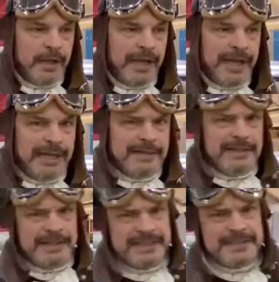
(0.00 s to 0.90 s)
And
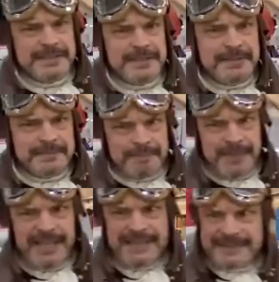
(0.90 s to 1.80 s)
uh, this could
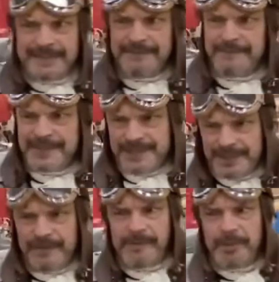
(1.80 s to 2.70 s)
be
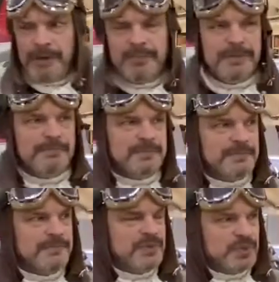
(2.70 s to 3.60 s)
something of a problem
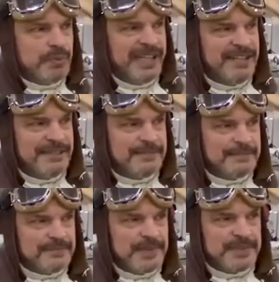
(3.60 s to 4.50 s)
for Sweden
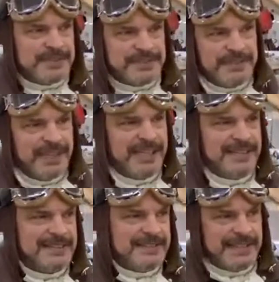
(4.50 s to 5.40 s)
versus the
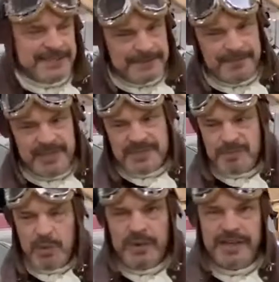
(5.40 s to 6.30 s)
United States, being a
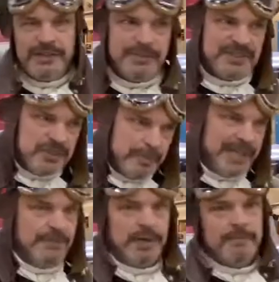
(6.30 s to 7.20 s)
small country versus a
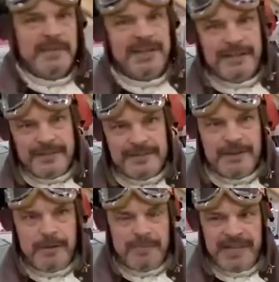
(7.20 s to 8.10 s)
big one. It's so
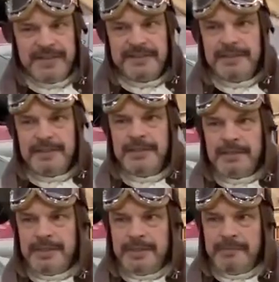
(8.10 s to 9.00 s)
complicated.
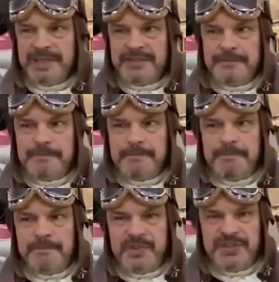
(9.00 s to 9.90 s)
But
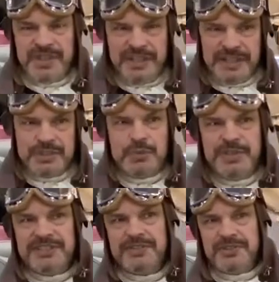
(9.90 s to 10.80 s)
there is another
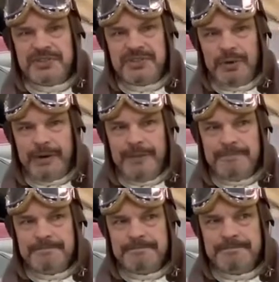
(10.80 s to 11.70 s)
twist to the story.
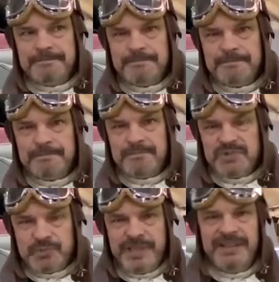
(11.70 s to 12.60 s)

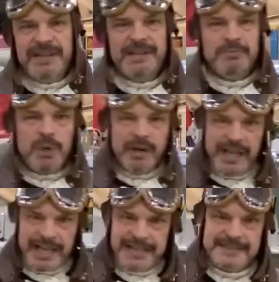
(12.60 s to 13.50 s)
Sweden had one
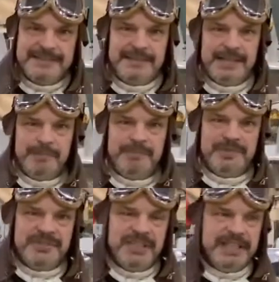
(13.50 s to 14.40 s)
ace up their
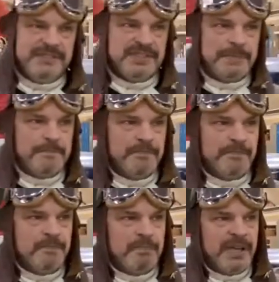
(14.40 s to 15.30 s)
sleeves.
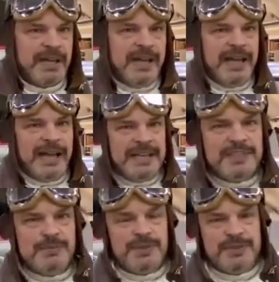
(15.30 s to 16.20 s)
And
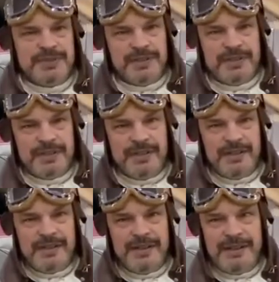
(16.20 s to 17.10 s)
was,
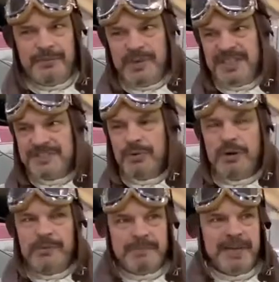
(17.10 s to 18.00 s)
its story
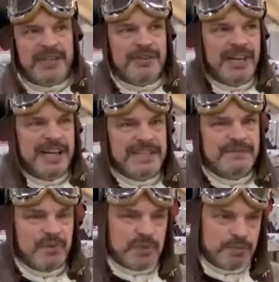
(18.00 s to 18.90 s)
went back to
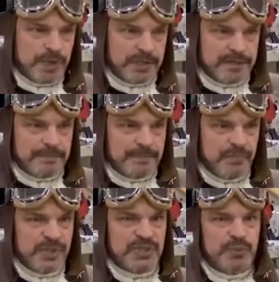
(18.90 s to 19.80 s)
1941
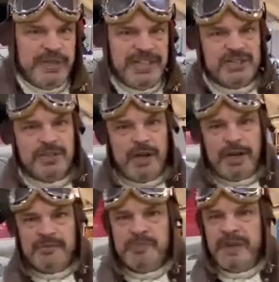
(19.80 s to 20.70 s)
when the Swedish
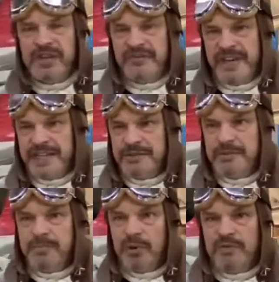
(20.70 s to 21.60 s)
arms manufacturer
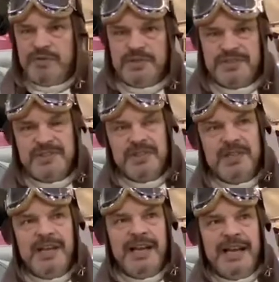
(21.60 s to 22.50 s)
Bofors
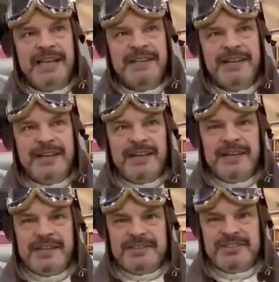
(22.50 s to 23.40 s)
had
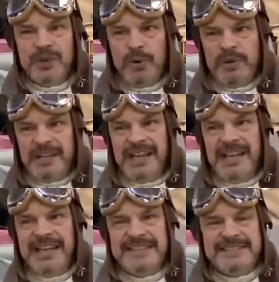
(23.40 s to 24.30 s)
sold a
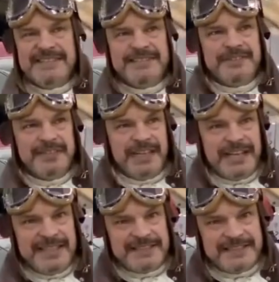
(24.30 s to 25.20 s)
license to the
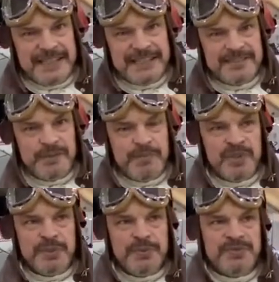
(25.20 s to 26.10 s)
United States to
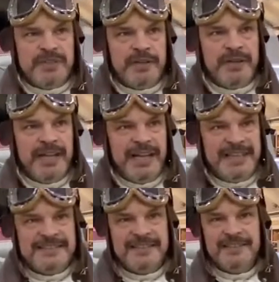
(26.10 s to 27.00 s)
produce their
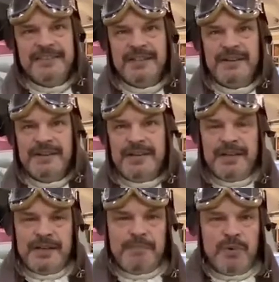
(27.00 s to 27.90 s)
excellent
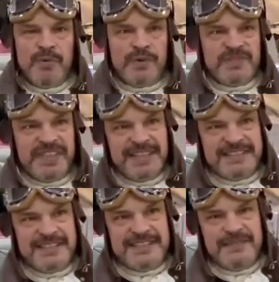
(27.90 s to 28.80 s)
Bofors
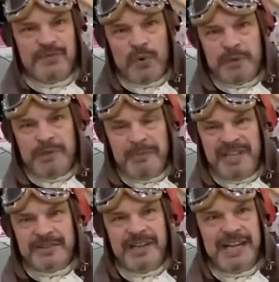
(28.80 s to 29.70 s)
L60
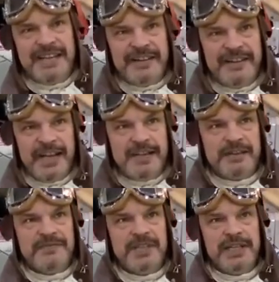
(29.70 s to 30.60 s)
40mm
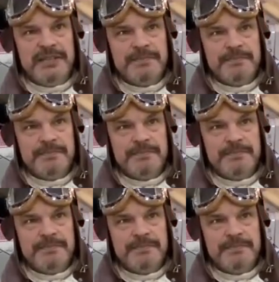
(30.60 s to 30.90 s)
anti-aircraft gun.